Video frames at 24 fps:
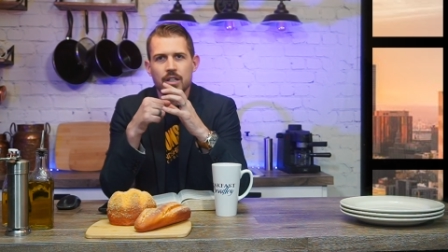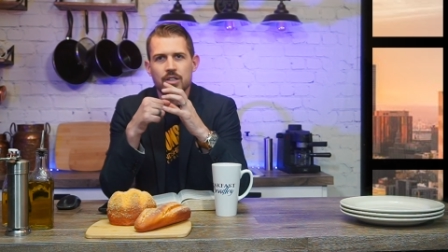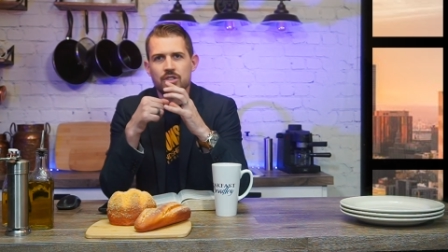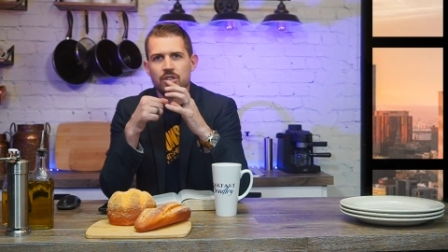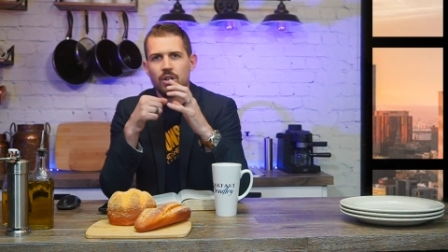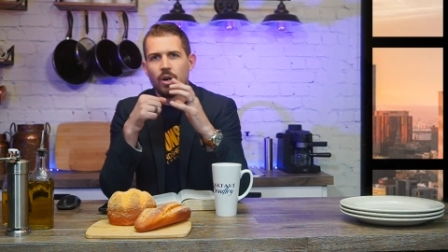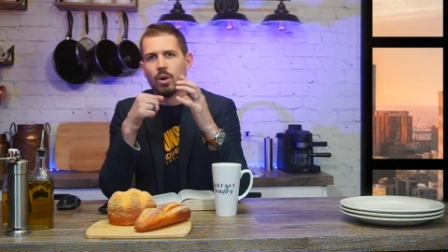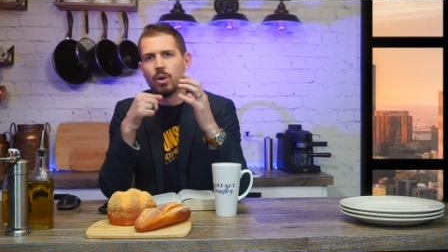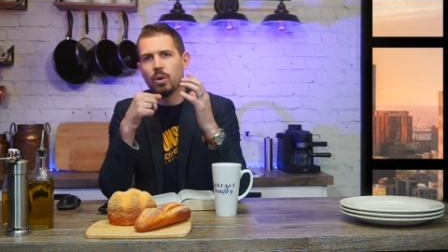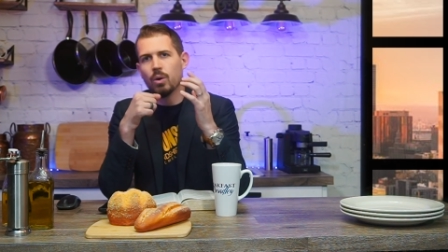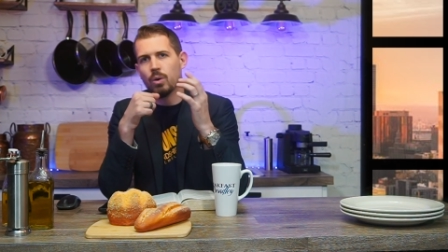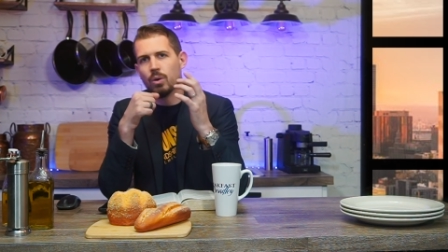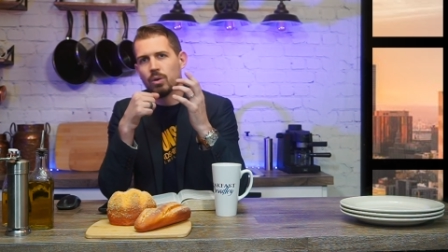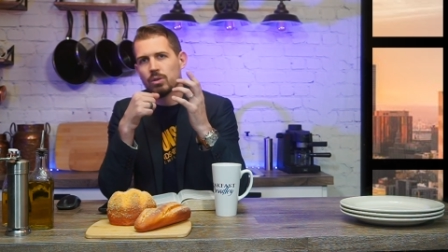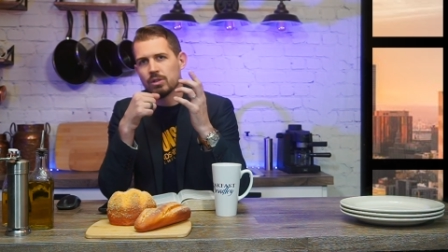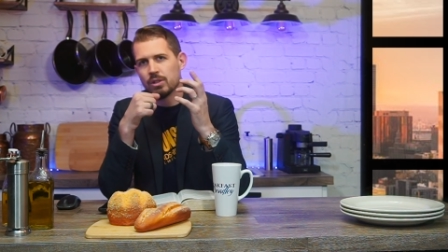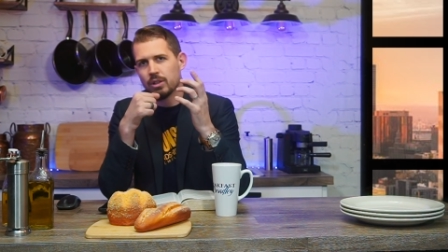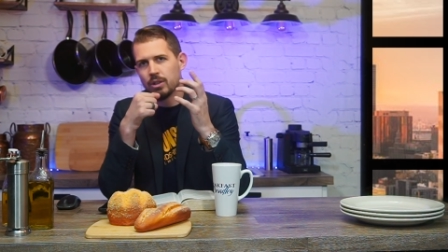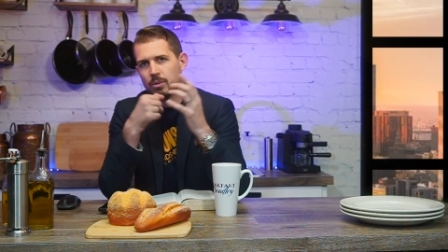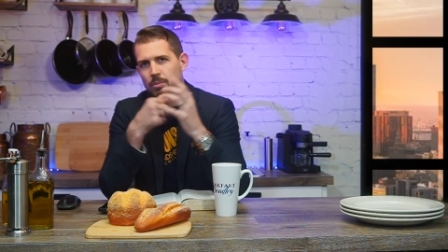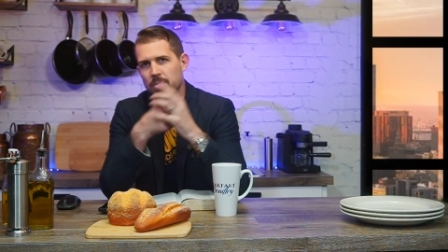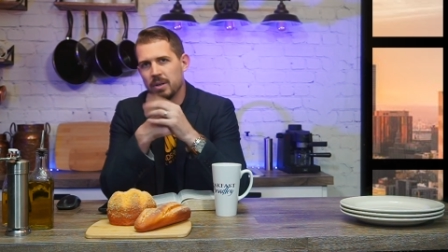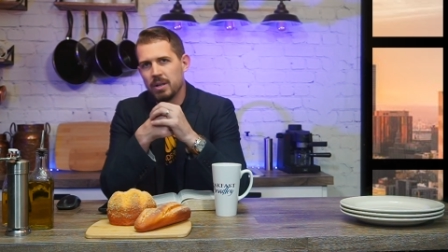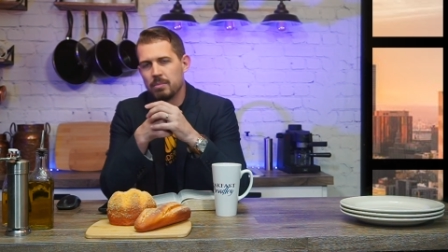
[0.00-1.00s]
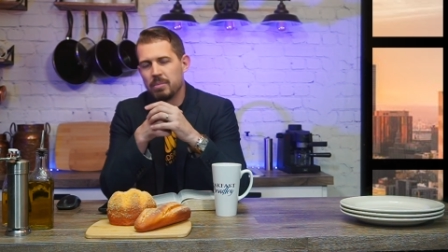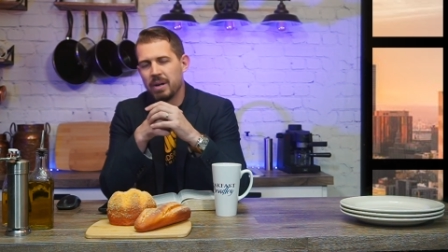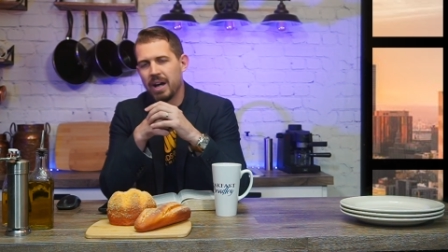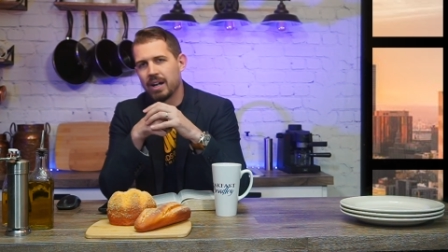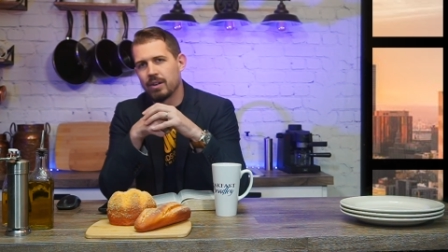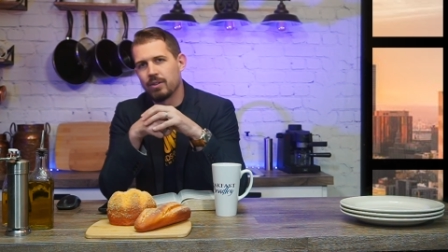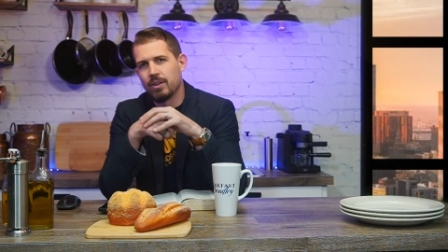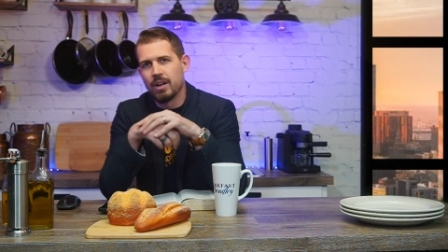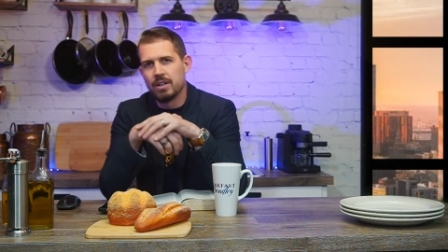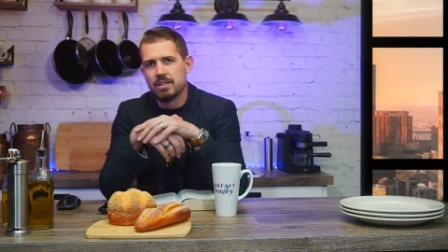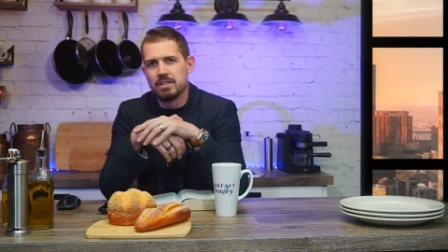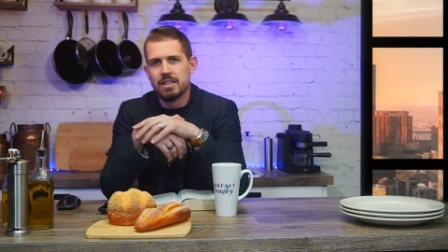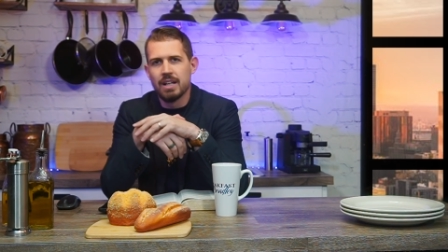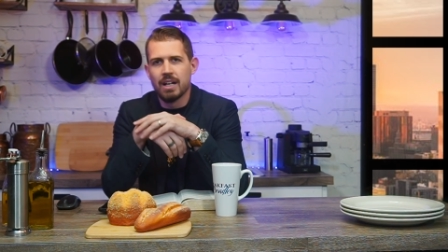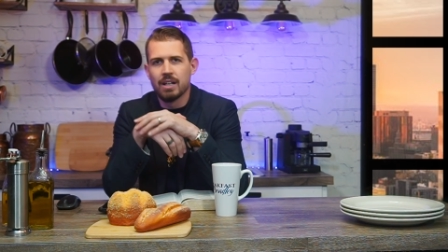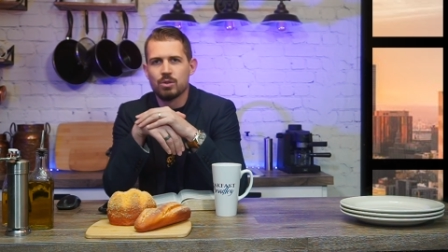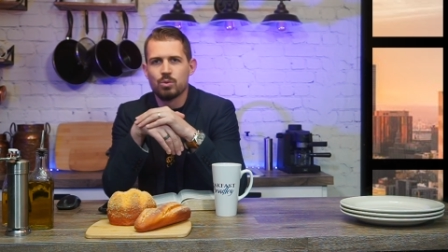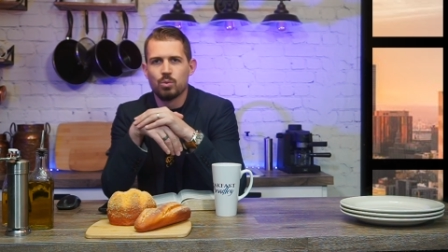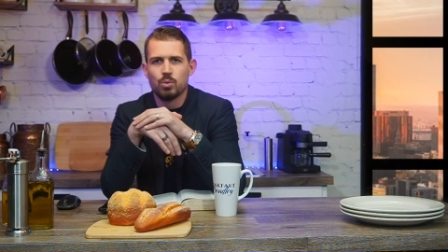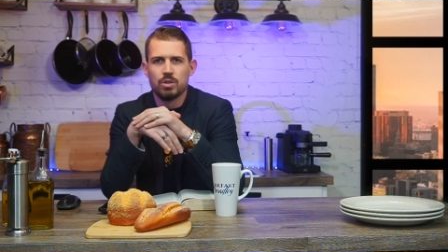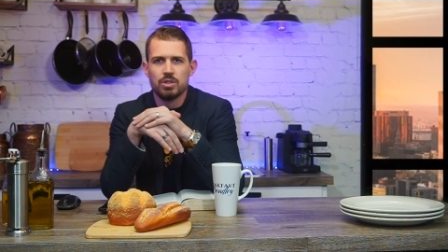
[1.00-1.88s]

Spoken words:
So a little bit of background text.